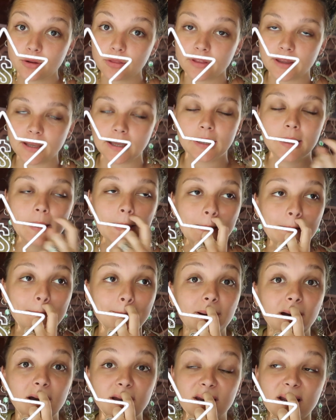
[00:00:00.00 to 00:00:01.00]
thing,
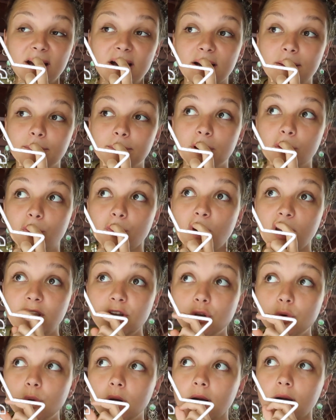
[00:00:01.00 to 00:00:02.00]
but when
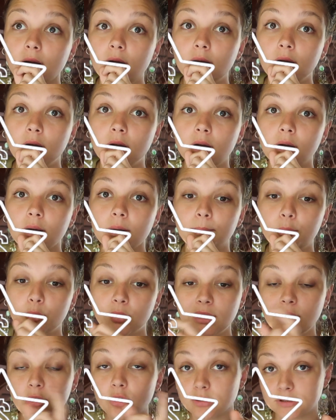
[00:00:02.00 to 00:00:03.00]
you are
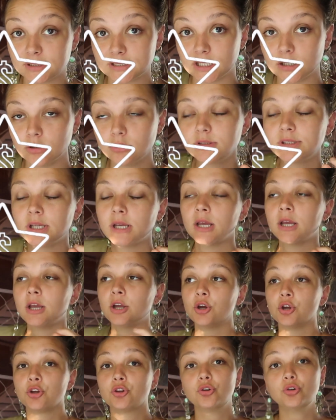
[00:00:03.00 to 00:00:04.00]
booking hostels,
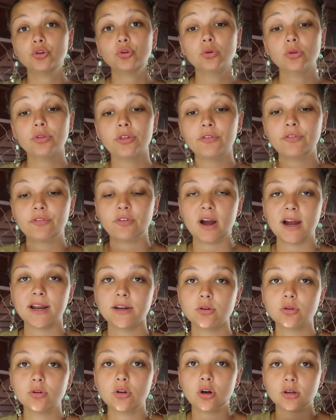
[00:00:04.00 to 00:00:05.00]
Google the
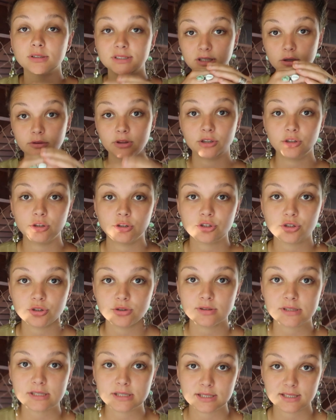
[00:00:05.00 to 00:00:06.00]
final hostel that you
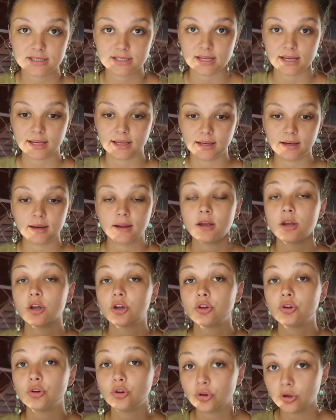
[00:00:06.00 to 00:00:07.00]
choose to stay in.
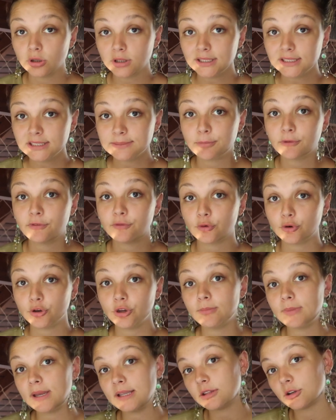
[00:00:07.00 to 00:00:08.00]
Google it before
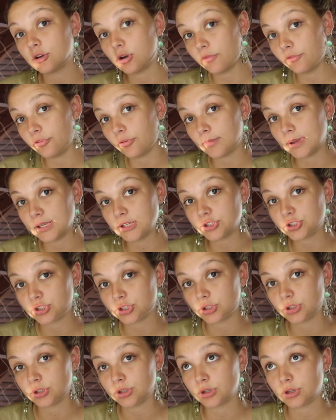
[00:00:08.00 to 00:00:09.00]
you make the
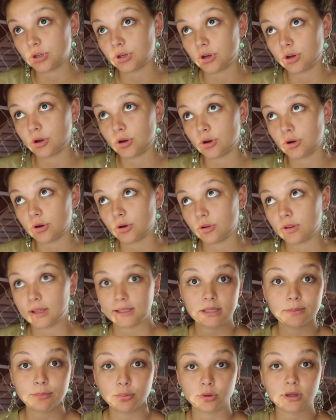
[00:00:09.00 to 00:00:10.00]
confirmation,
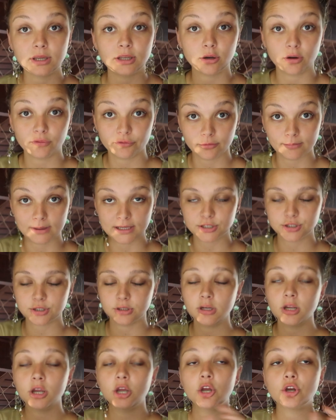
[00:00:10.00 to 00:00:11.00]
like the booking
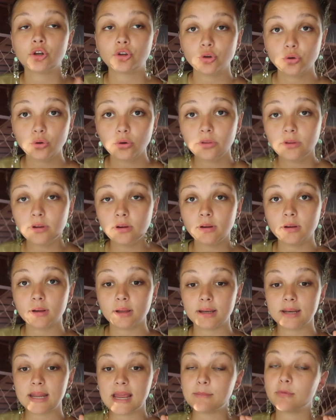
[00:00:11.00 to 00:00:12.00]
confirmation. Google the
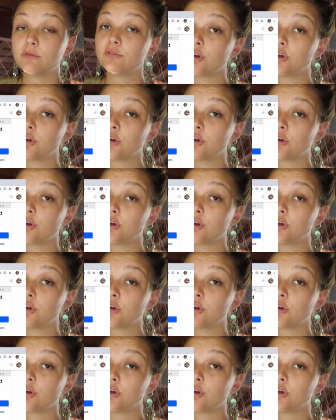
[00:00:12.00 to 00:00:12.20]
name of